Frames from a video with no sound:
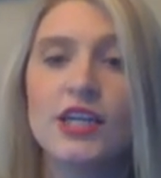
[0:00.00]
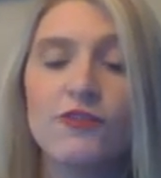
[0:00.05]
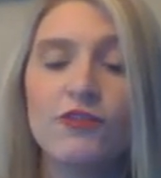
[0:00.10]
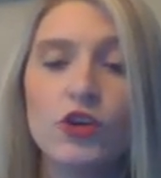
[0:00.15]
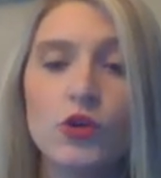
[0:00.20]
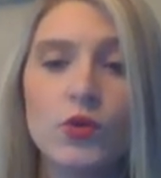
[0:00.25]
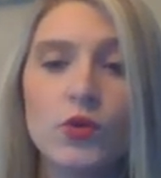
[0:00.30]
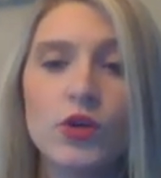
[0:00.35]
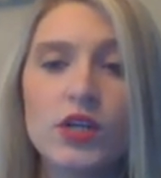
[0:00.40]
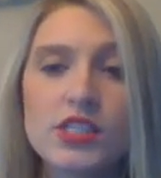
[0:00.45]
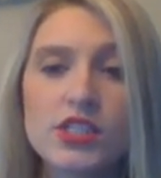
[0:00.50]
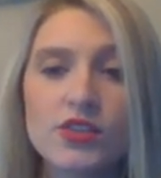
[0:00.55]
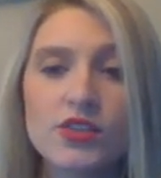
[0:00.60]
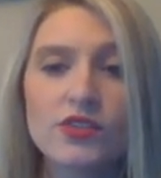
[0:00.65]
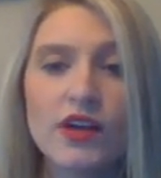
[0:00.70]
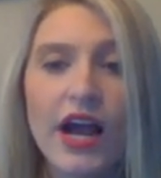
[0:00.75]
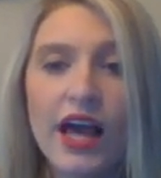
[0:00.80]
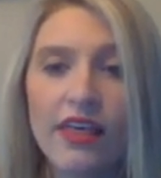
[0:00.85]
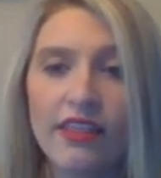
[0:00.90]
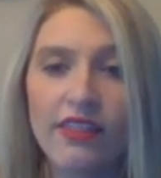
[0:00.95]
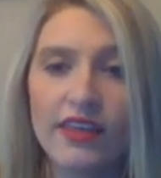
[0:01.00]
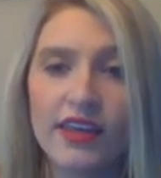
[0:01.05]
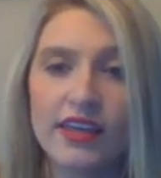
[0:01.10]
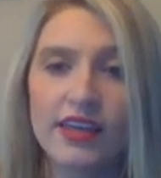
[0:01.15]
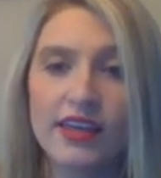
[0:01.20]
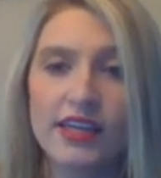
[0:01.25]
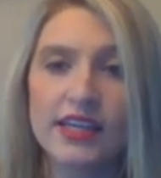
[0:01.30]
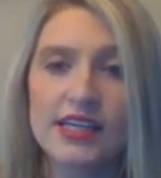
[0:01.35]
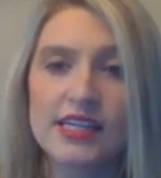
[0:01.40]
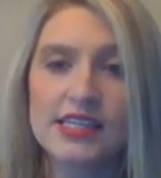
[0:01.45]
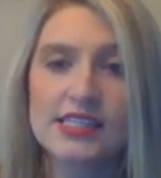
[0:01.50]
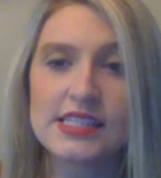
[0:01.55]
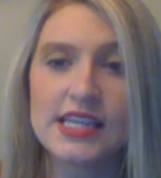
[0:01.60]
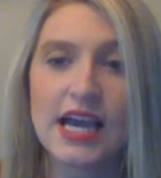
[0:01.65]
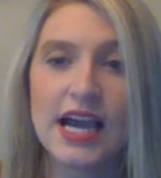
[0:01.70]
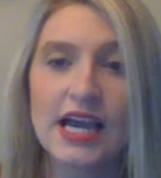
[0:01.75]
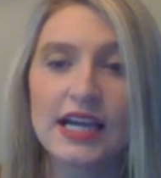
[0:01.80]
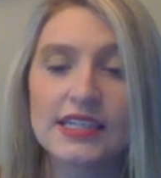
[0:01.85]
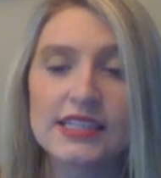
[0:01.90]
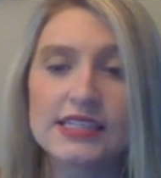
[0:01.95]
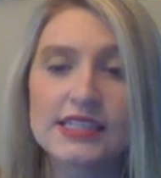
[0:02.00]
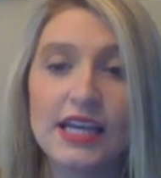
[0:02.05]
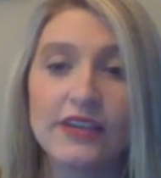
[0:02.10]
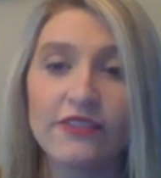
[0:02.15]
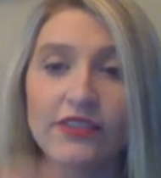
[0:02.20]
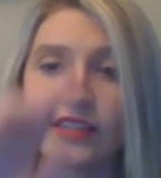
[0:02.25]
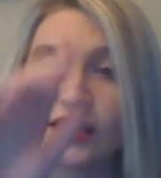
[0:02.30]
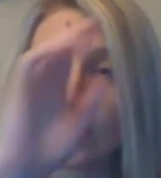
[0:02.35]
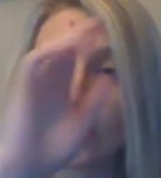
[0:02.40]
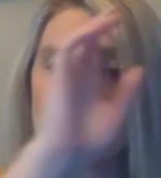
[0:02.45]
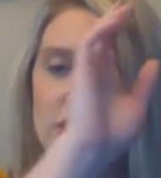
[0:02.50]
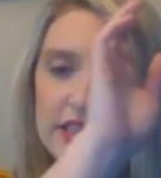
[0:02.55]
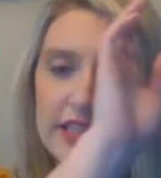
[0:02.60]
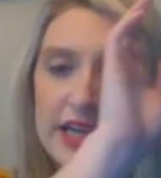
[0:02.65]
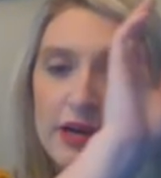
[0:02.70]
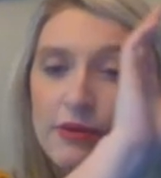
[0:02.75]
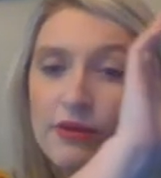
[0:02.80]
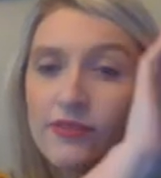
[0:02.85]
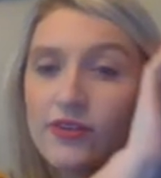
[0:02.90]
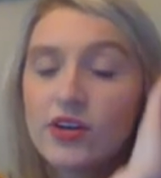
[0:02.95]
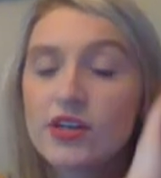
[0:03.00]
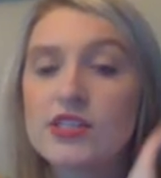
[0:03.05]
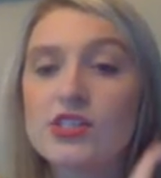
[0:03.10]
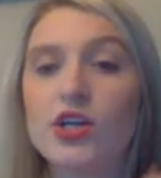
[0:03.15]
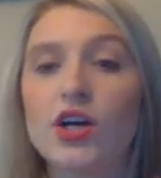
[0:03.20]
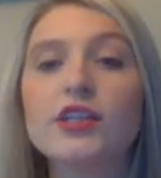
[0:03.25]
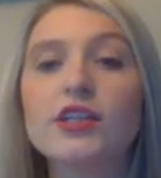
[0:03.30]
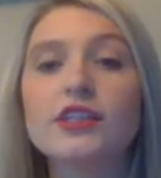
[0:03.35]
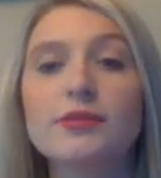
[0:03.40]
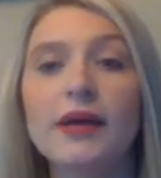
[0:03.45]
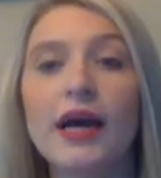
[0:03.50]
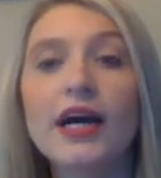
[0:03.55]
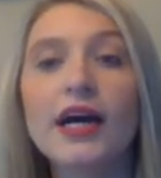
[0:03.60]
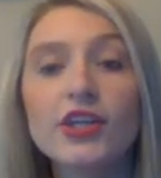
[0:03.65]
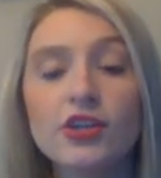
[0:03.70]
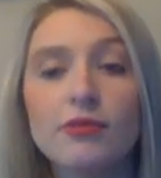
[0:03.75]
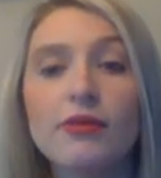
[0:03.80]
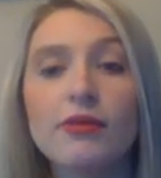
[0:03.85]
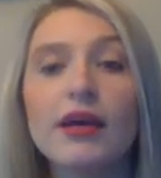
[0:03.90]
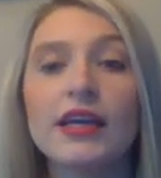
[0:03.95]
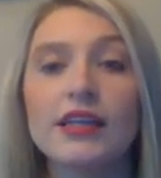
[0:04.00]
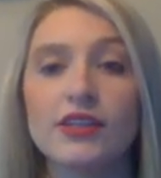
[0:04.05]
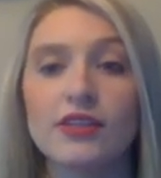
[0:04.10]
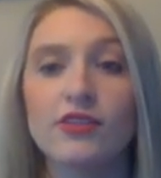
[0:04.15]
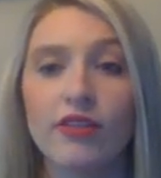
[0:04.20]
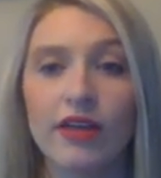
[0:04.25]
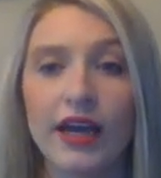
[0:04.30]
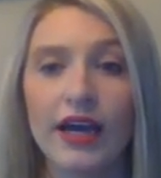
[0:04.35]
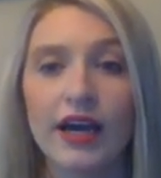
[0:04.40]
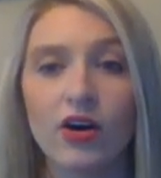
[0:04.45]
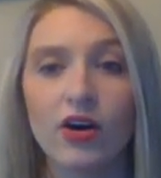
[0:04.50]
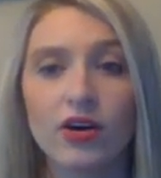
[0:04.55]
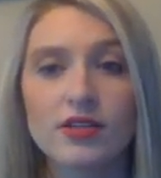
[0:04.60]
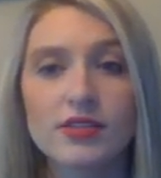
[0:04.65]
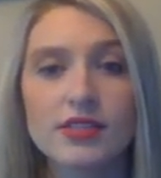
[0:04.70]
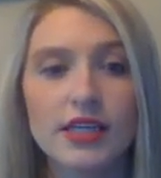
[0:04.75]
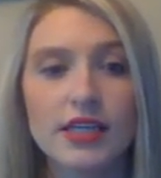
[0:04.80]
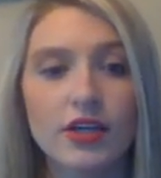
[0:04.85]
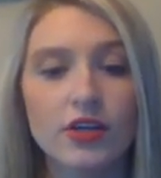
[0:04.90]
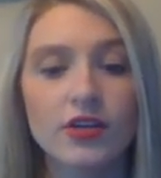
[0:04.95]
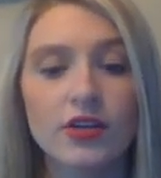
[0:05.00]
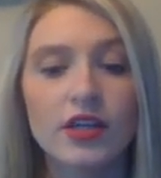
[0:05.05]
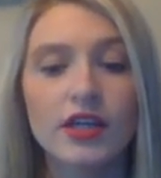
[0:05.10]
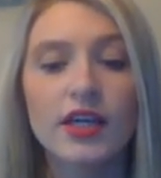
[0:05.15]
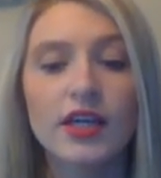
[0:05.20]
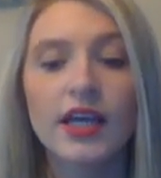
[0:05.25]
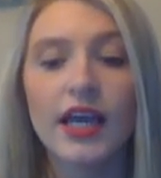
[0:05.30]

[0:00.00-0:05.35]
If you want to write the exact definition that we've already talked about, you may do that also.